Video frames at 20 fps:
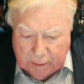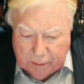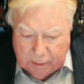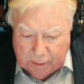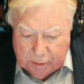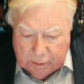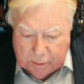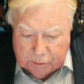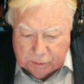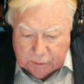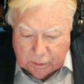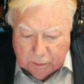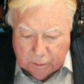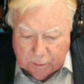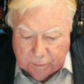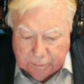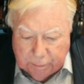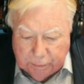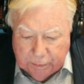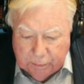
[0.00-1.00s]

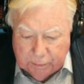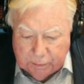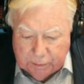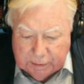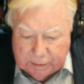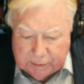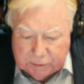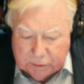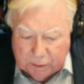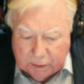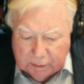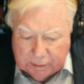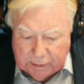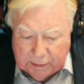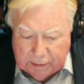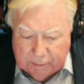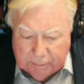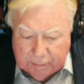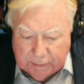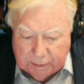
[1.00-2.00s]
So Putin is
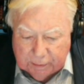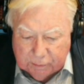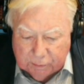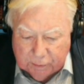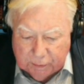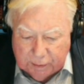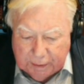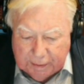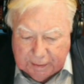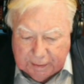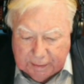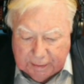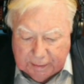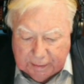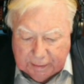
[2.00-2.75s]
talking about creating a